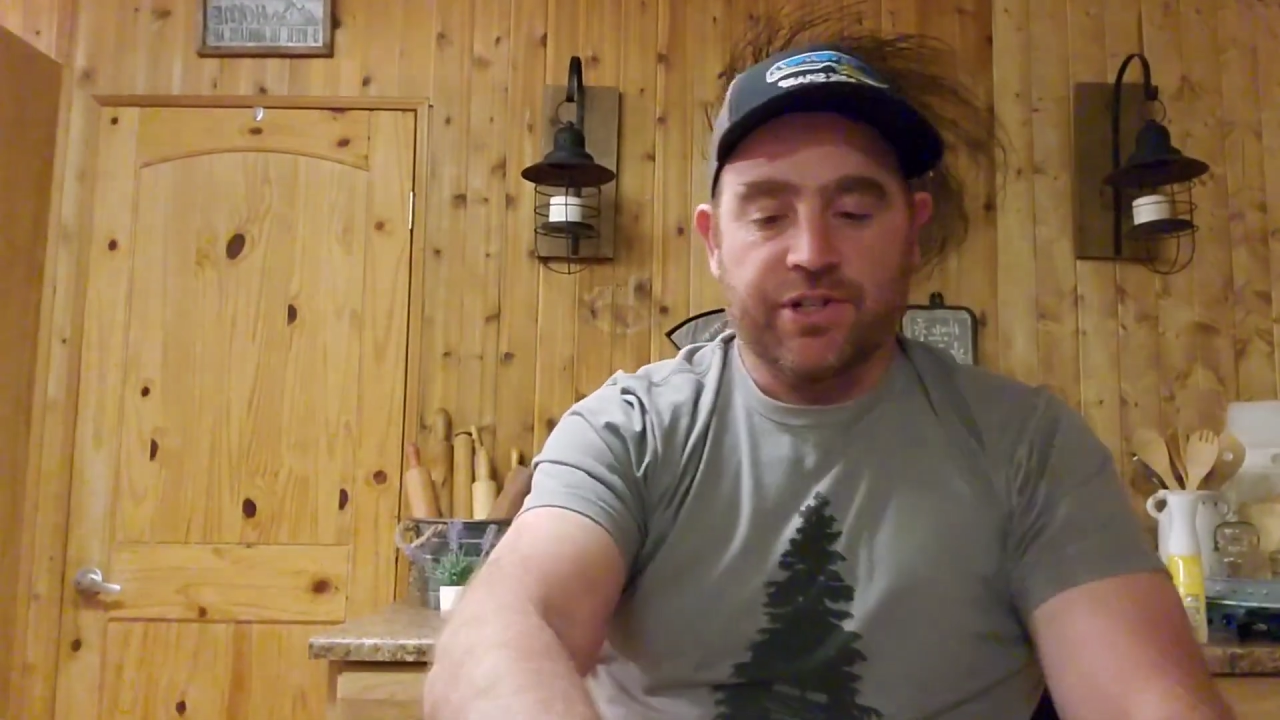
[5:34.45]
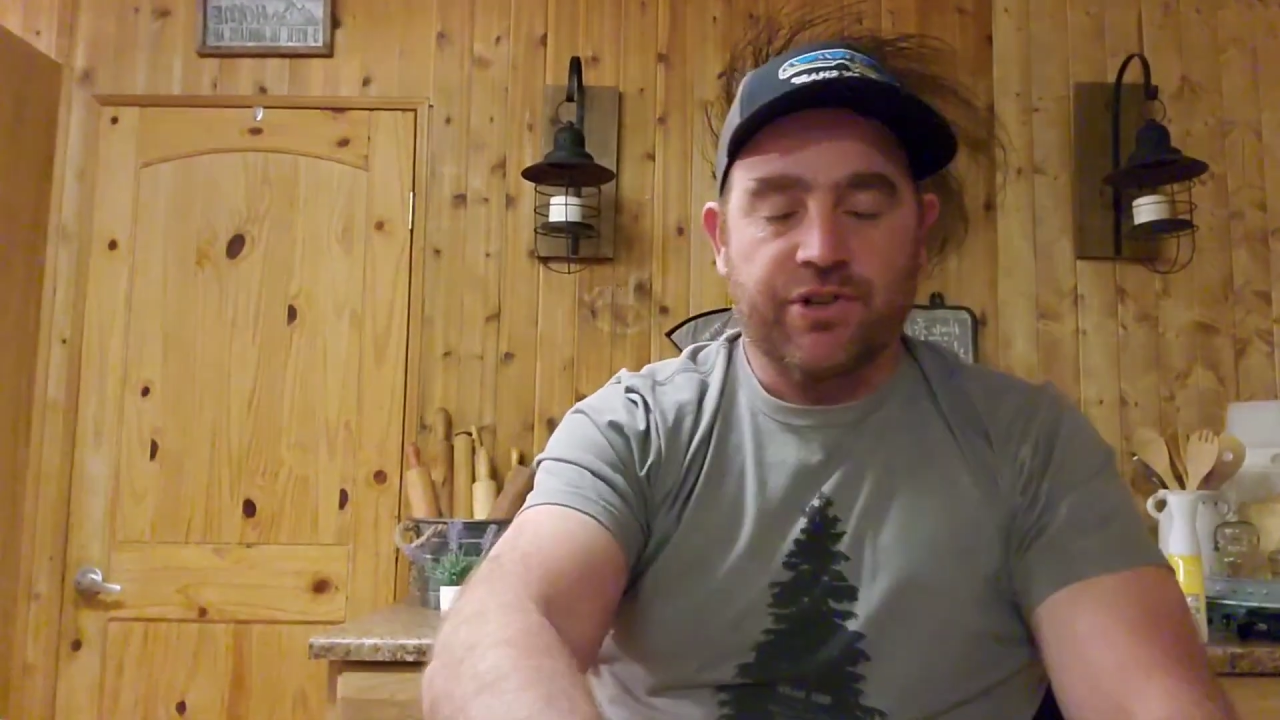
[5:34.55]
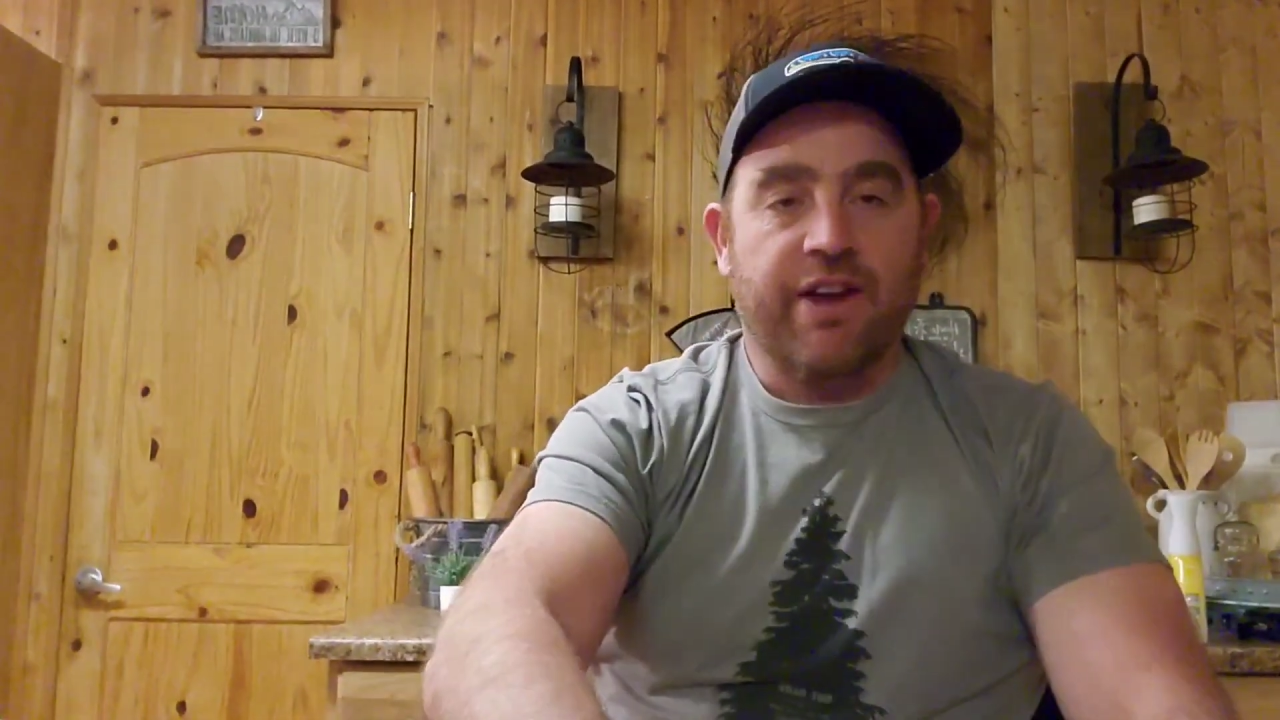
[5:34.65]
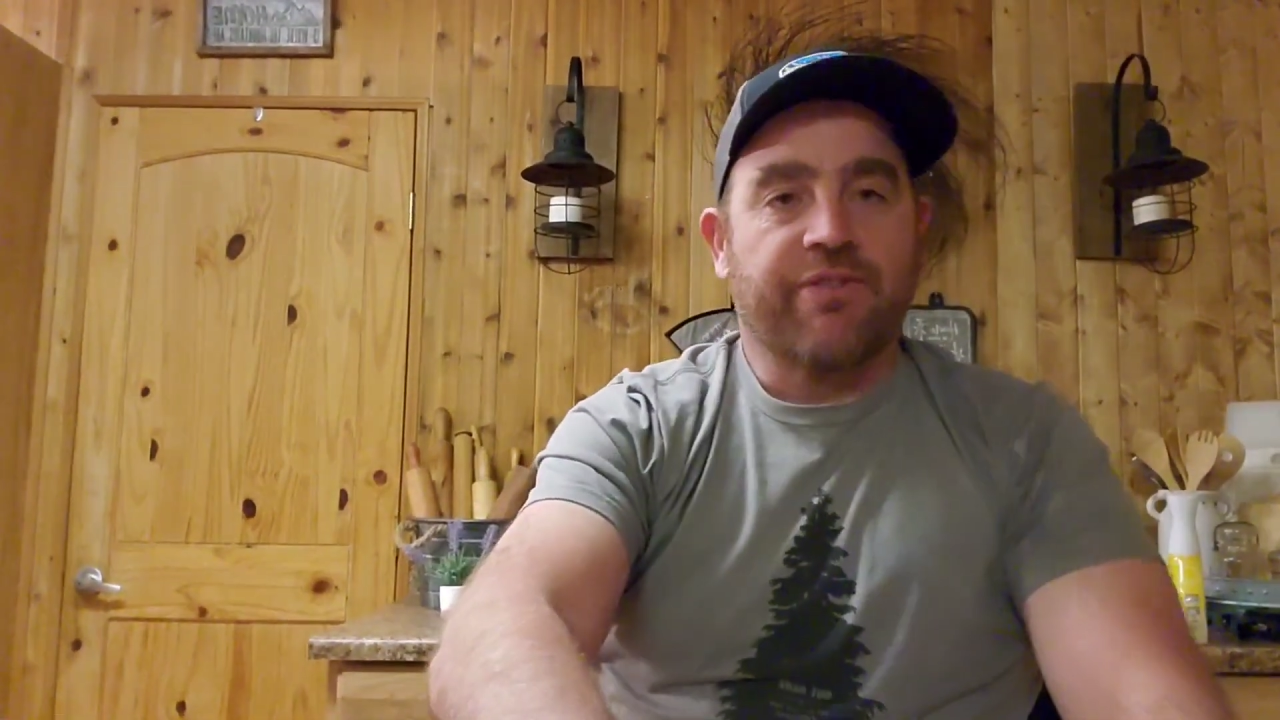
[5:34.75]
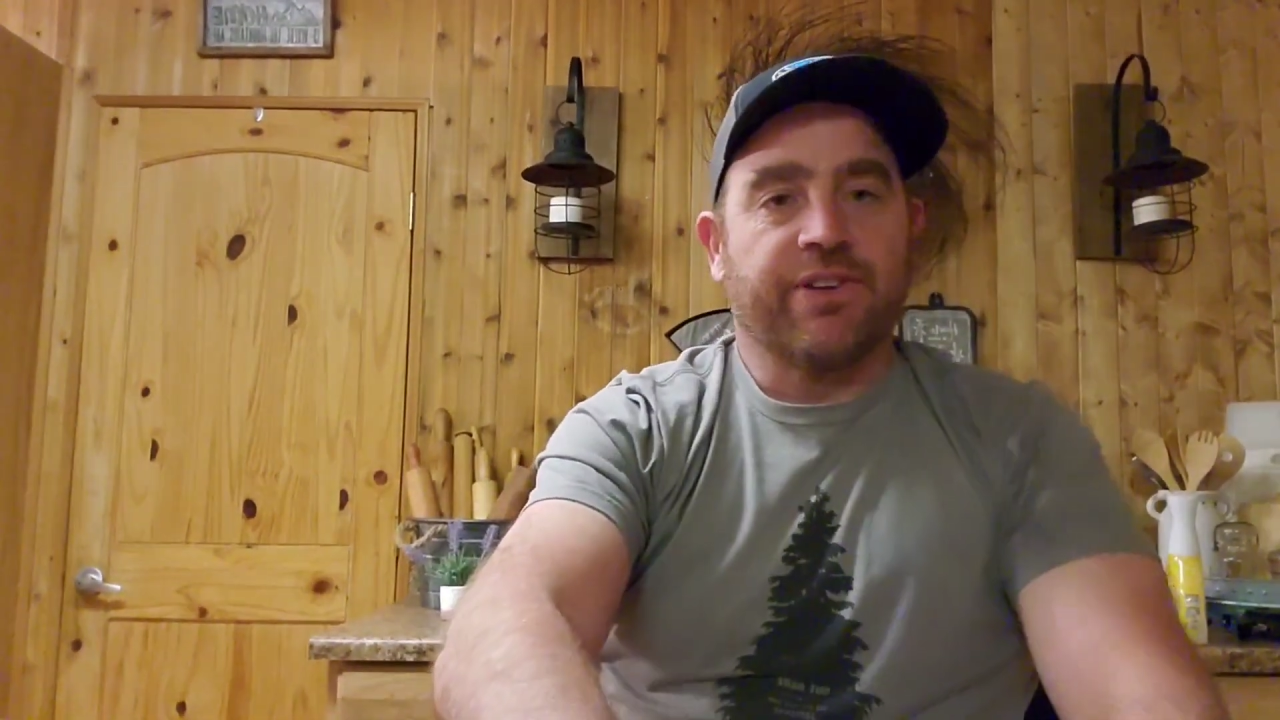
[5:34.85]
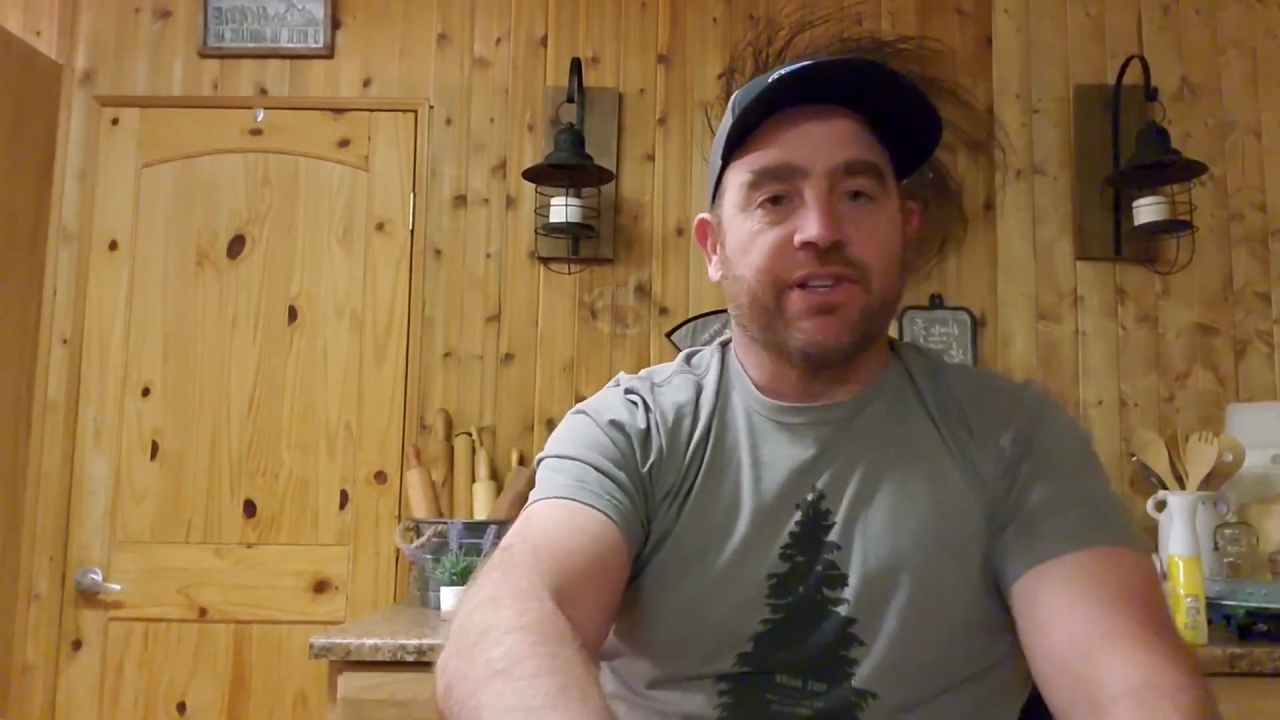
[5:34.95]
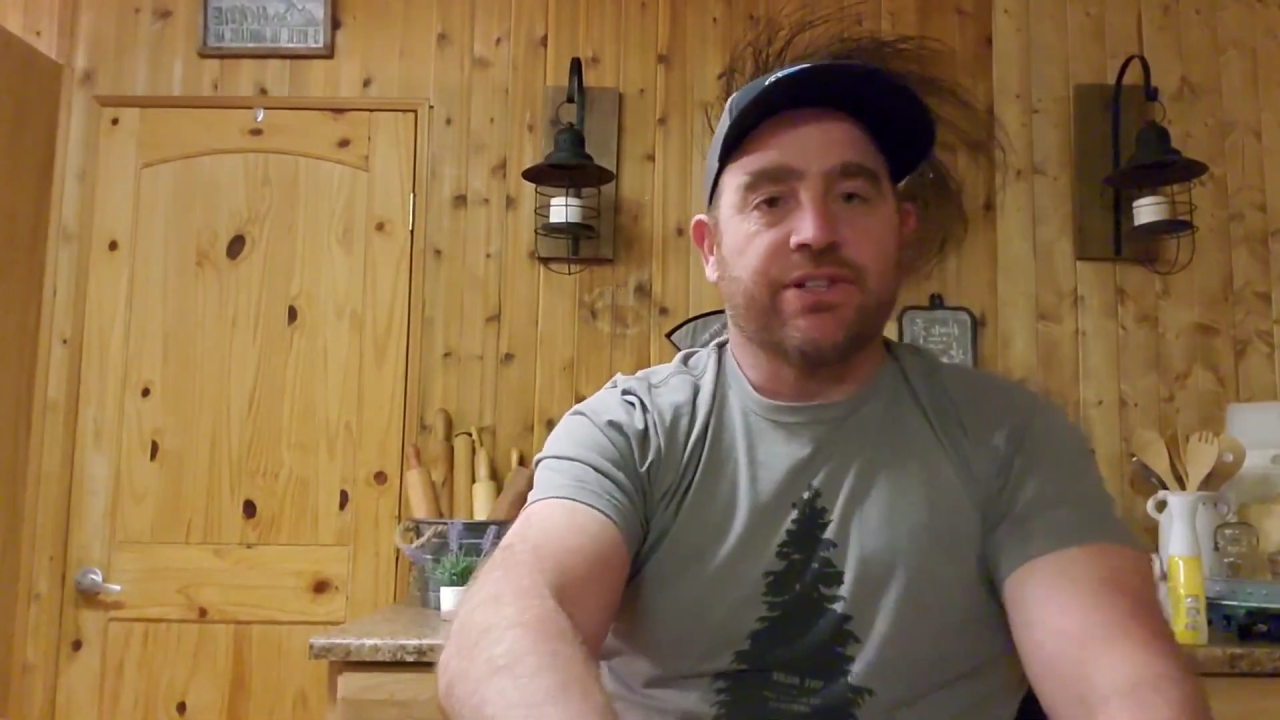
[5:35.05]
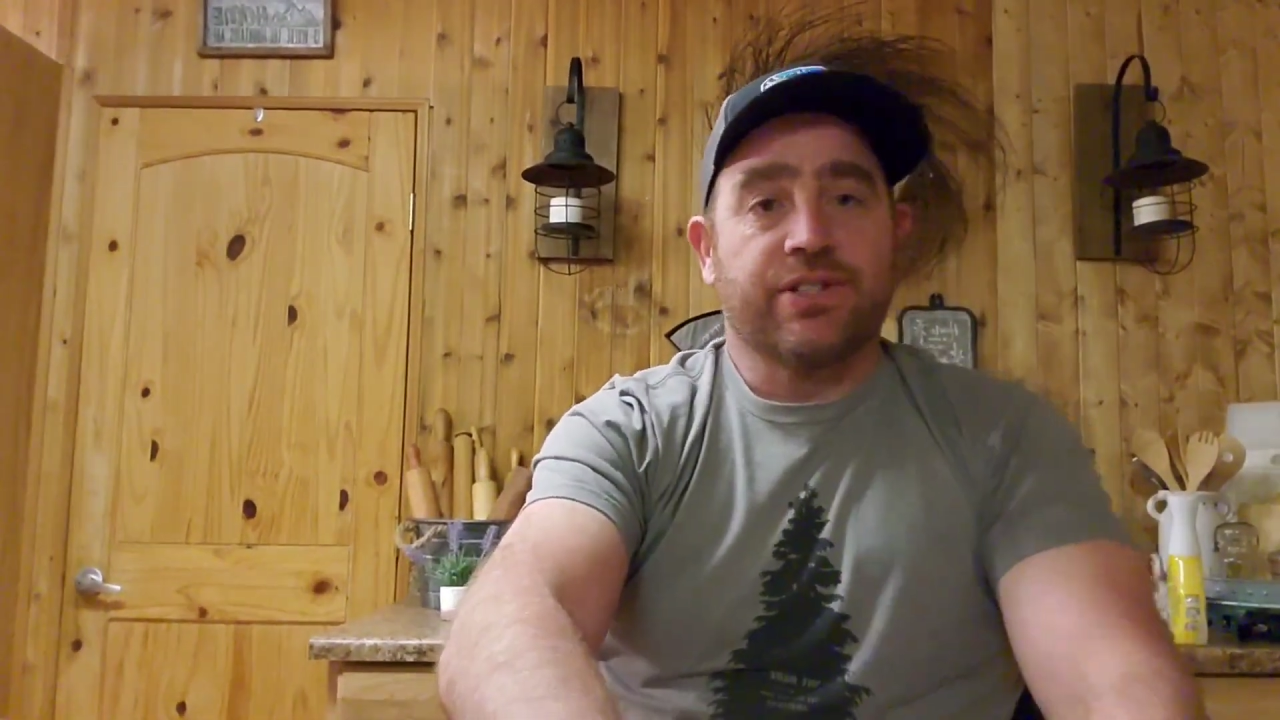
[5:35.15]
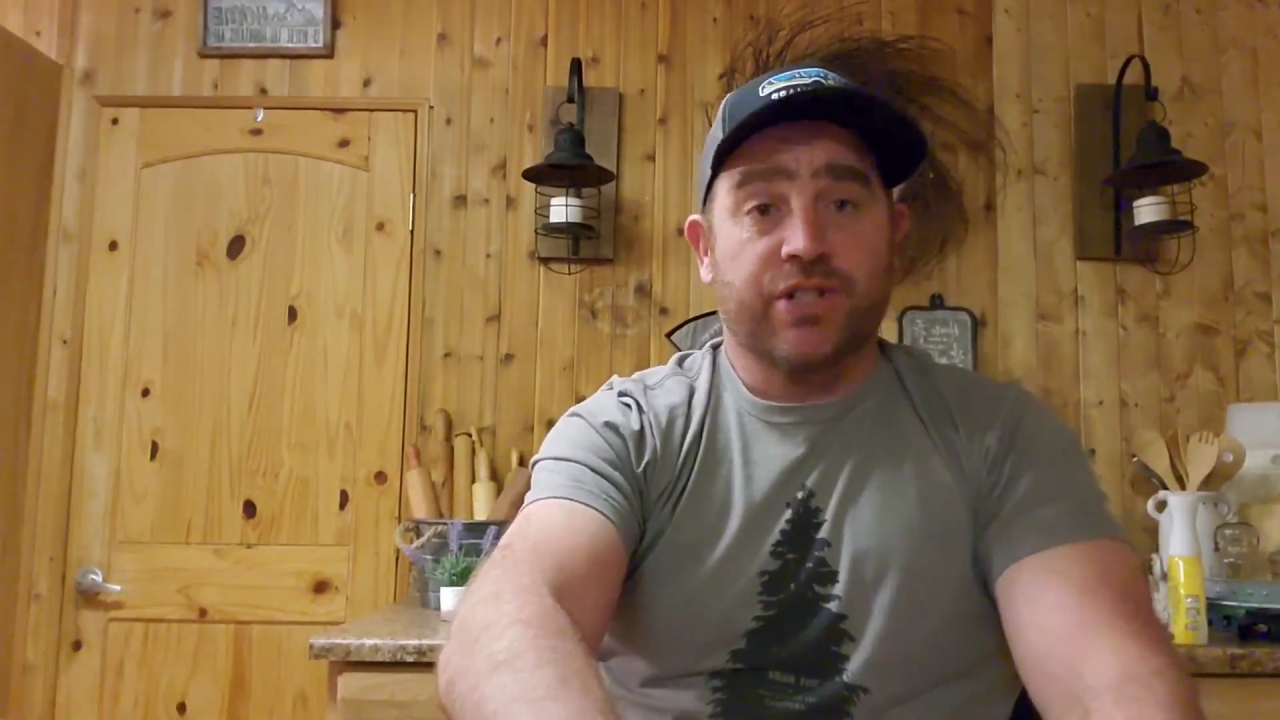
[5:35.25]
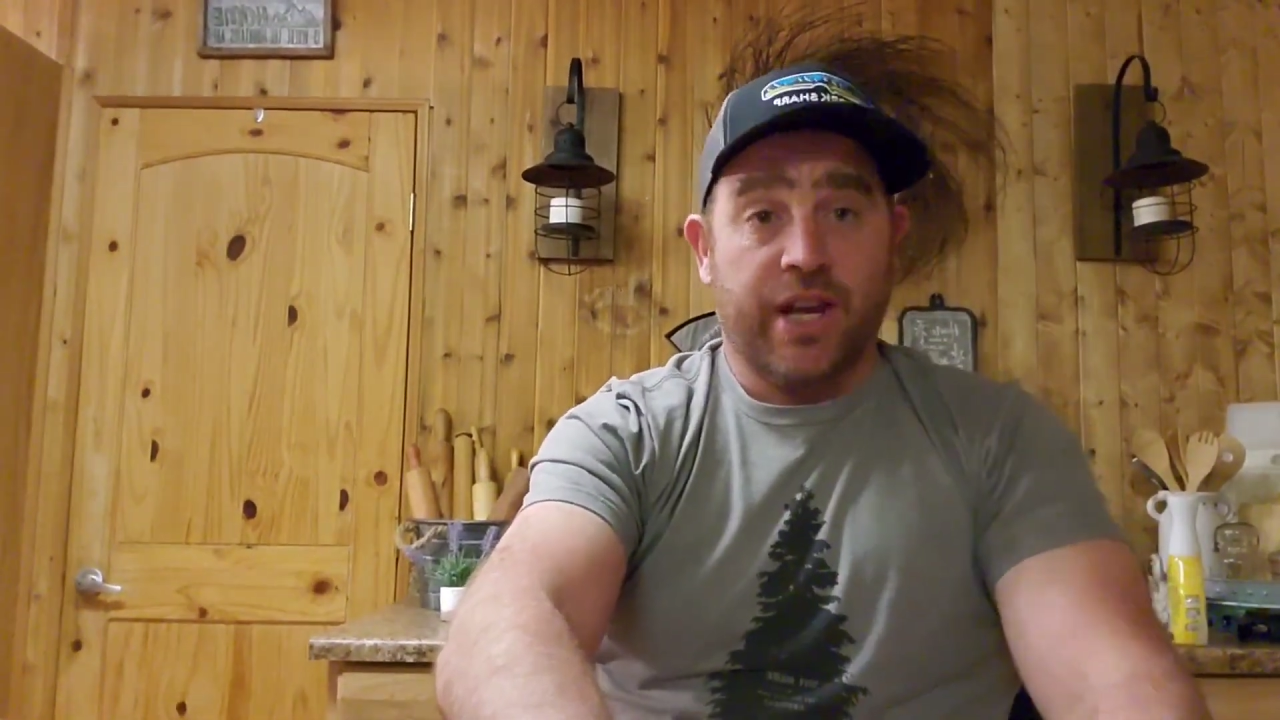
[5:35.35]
to dry fit this and